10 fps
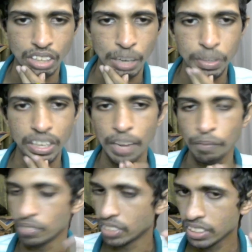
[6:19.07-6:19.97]
I mean,
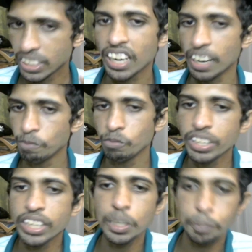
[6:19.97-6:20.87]
I'm
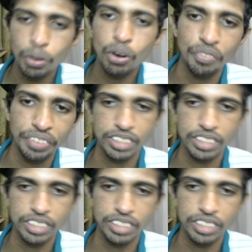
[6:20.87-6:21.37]
winning a pawn,